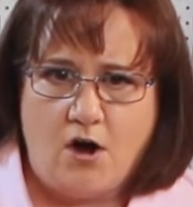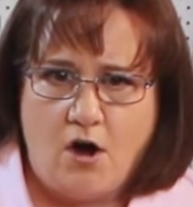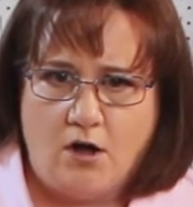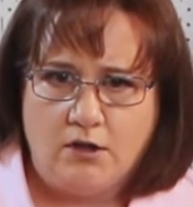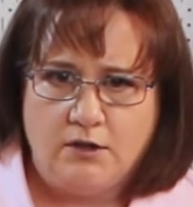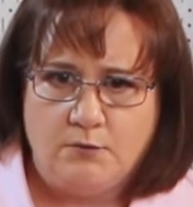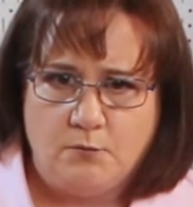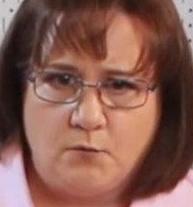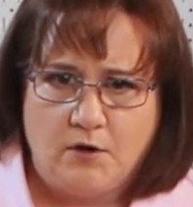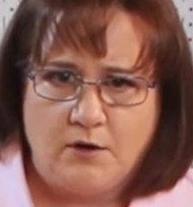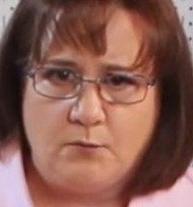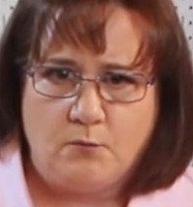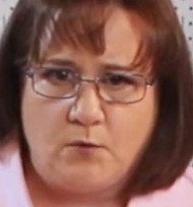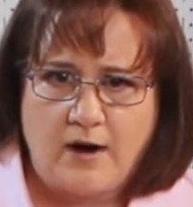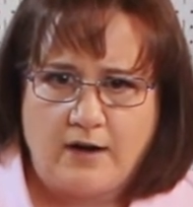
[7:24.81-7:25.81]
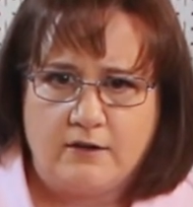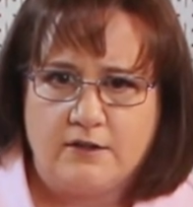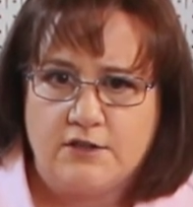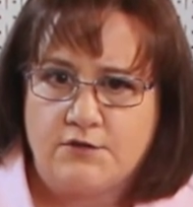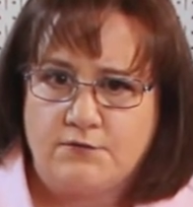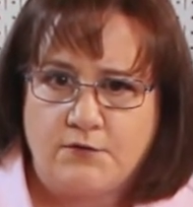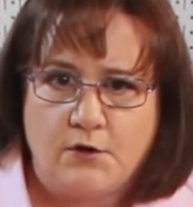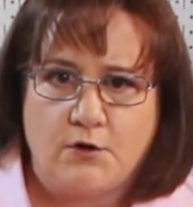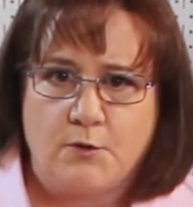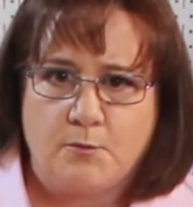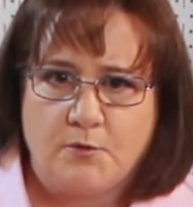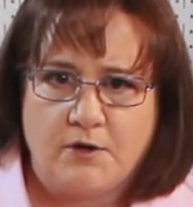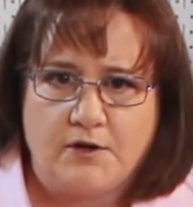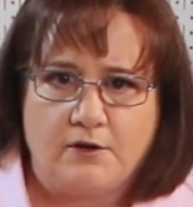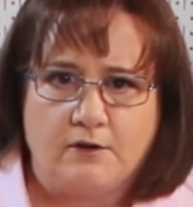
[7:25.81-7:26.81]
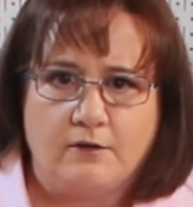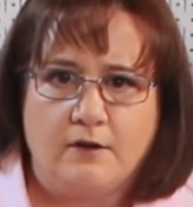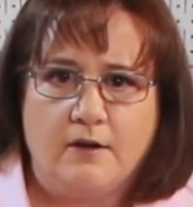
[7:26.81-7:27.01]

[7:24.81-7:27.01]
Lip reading: all-in-one wireless photo printer.